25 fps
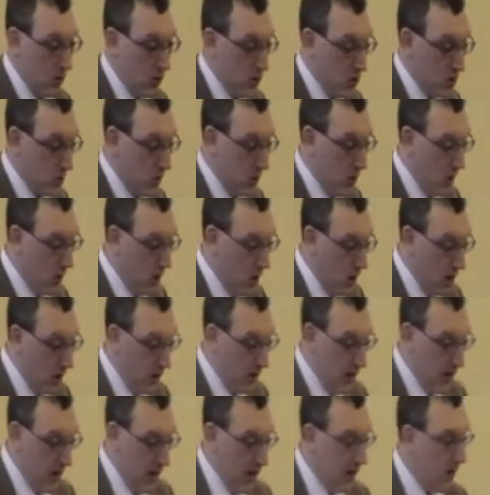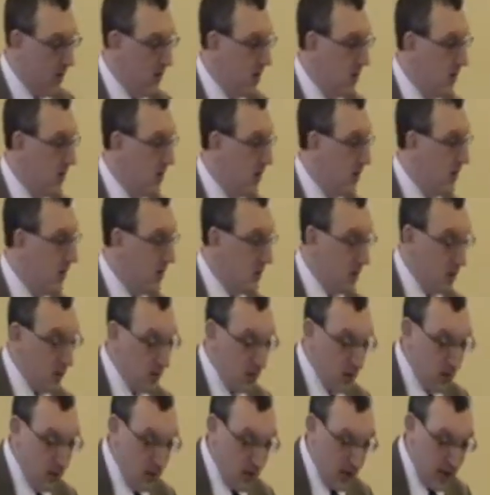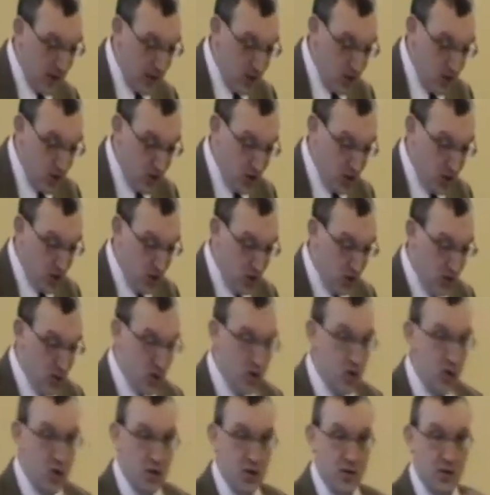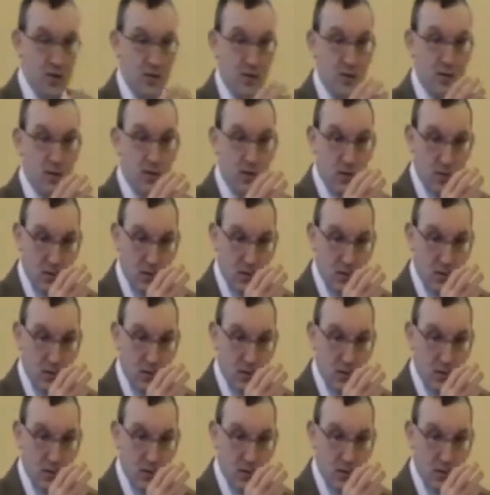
And so God then institutes